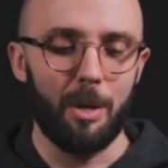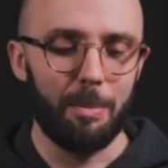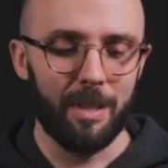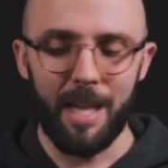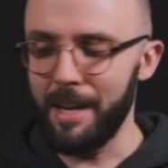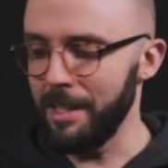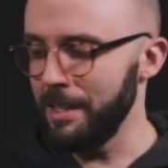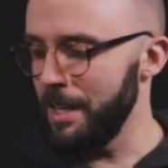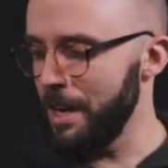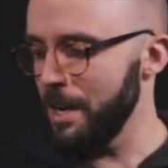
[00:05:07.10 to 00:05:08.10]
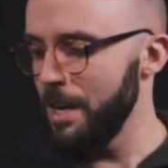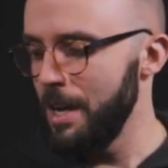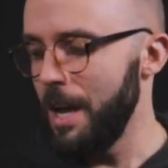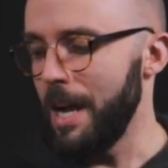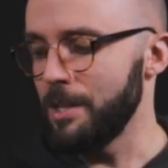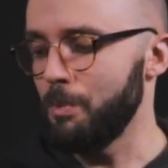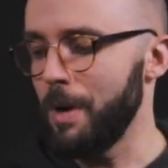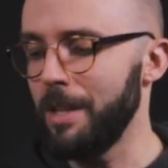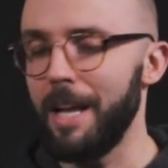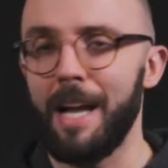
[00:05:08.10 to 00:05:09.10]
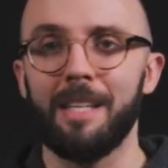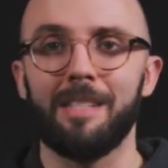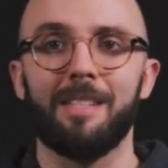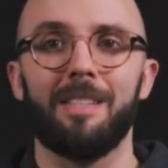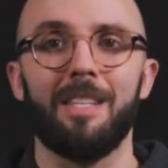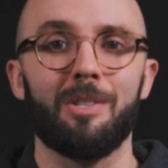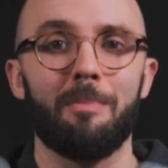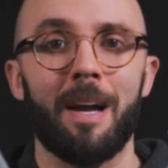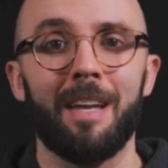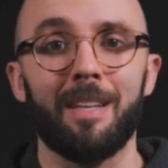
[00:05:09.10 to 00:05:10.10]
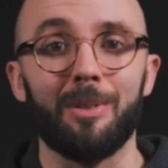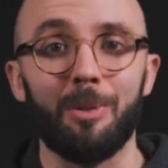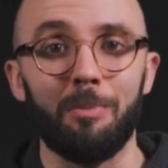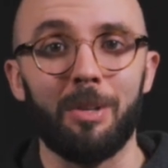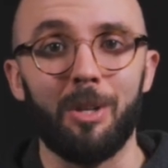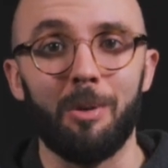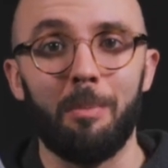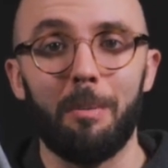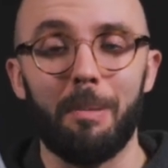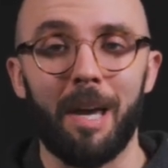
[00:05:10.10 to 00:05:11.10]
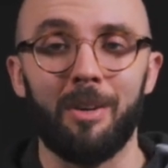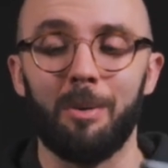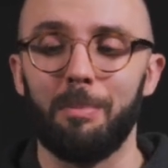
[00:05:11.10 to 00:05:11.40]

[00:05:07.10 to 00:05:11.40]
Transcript: I'll put that in there, as well as these are my LumeCube Panel